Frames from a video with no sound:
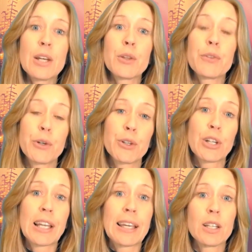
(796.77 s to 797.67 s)

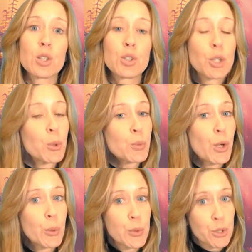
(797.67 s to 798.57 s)
Thirdly, don't
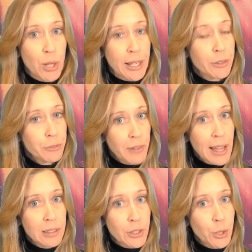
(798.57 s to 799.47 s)
lose track of
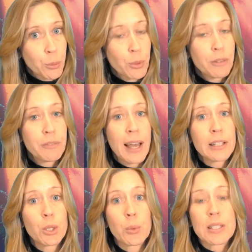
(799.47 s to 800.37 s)
value.
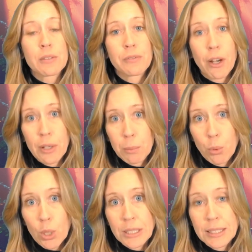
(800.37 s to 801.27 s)
Value is very
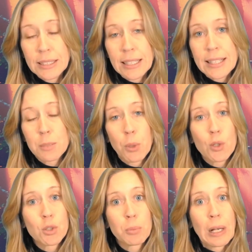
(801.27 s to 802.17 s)
important. It's
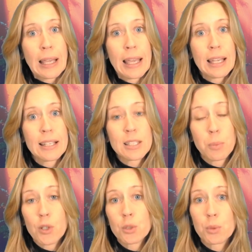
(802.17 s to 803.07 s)

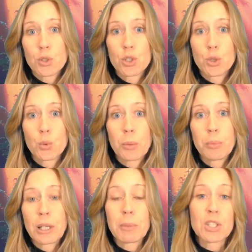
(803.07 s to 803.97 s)
possible to do
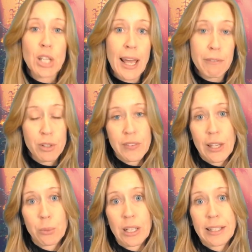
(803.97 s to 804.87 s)
pretty much everything
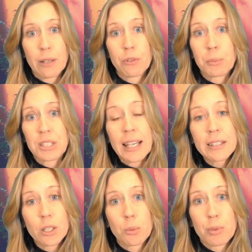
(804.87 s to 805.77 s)
right now from a
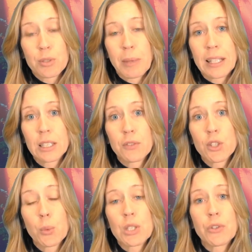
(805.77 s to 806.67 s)
technical perspective. So
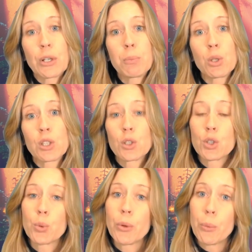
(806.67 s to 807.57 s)
it's very important to
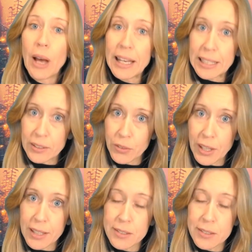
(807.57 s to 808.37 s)
do the right things.